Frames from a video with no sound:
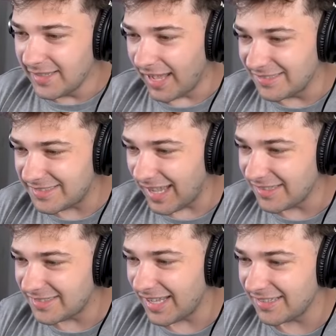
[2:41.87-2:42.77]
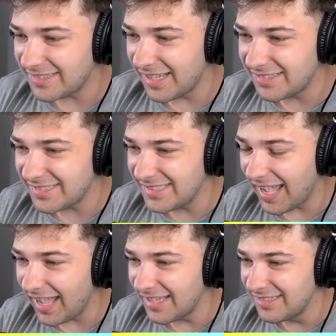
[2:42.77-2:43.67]
Yes, yes, yes, yes,
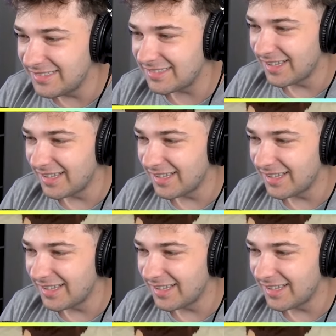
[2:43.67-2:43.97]
yes.